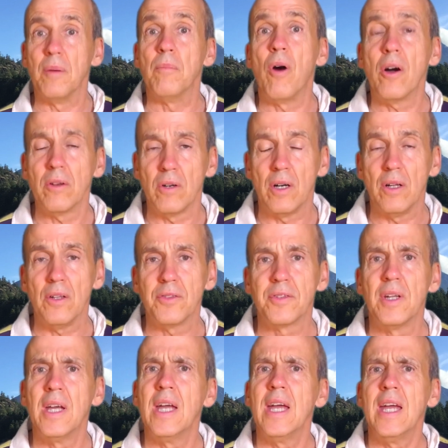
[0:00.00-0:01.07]
monohulls,
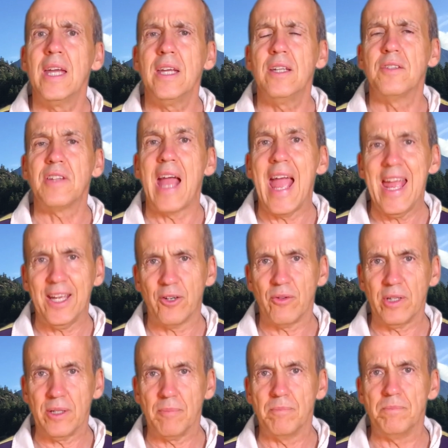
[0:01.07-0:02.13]
is
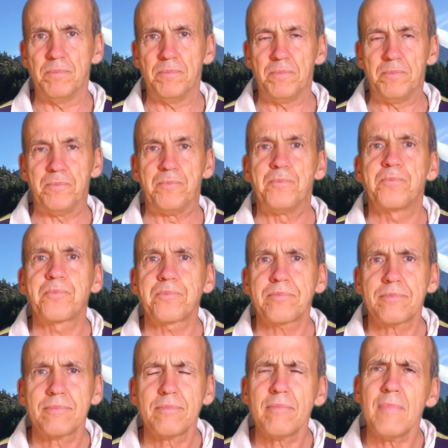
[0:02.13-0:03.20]
anchoring.
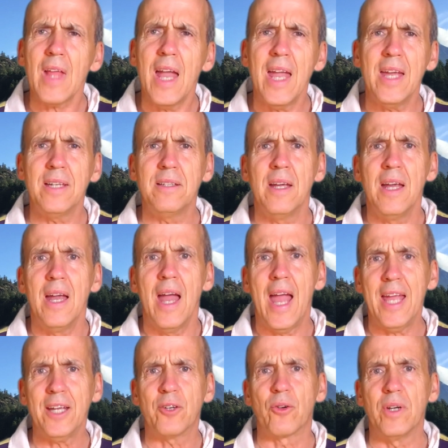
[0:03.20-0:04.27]
And
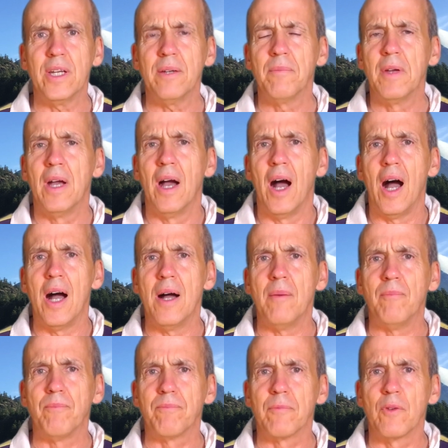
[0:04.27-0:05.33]
anchoring,
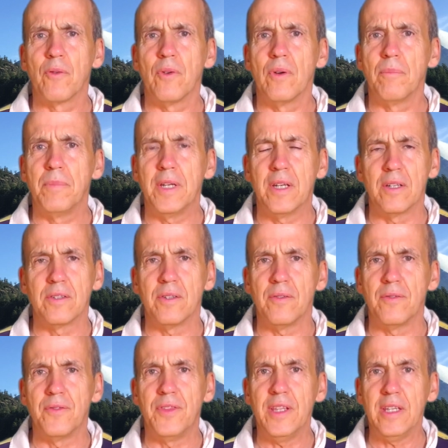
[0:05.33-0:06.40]
because
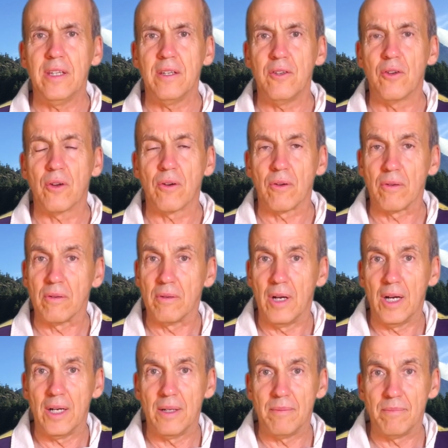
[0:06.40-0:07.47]
of your
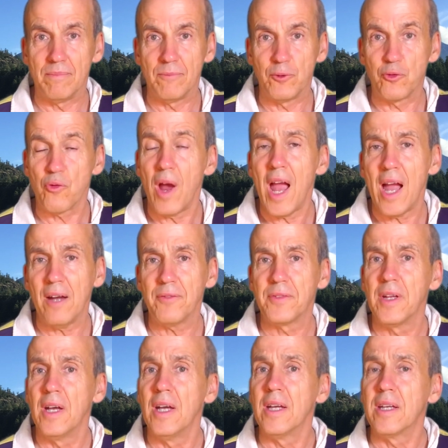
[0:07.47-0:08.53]
draft,
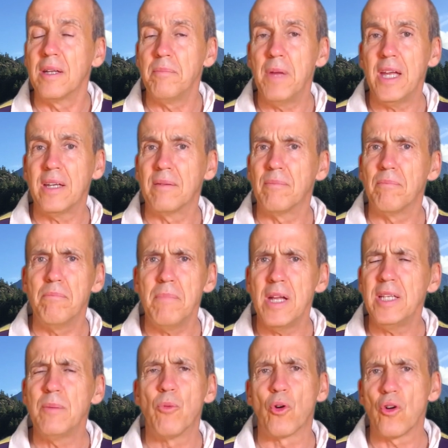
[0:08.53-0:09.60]
can make
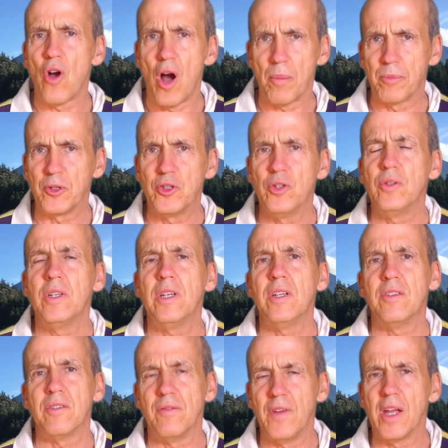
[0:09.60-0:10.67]
many more
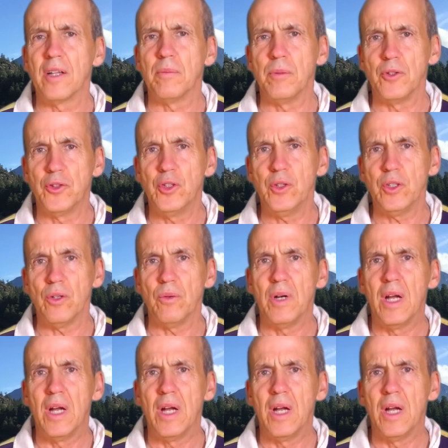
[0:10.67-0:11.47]
opportunities available to you.